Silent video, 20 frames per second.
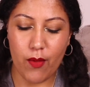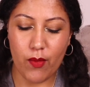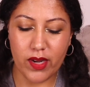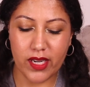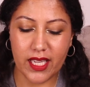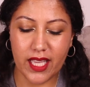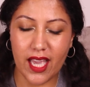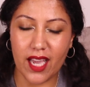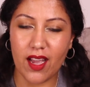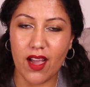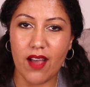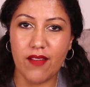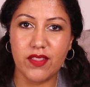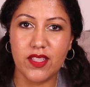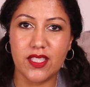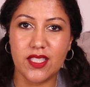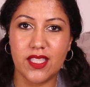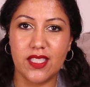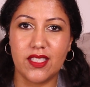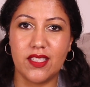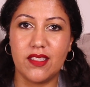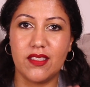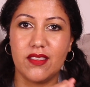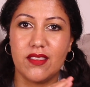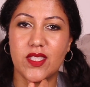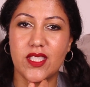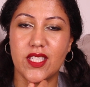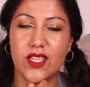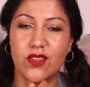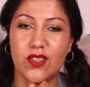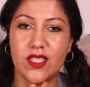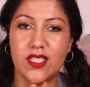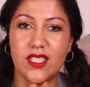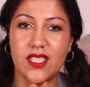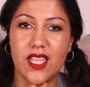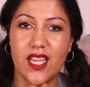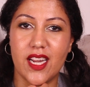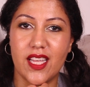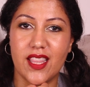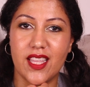I want to kick off this little series
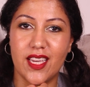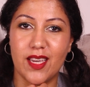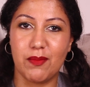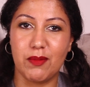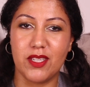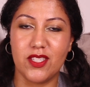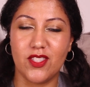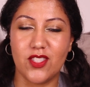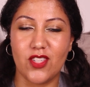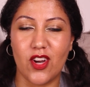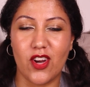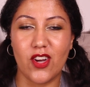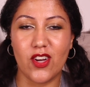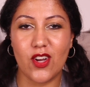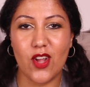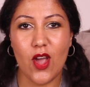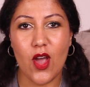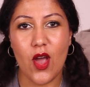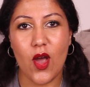that I think I'm going to start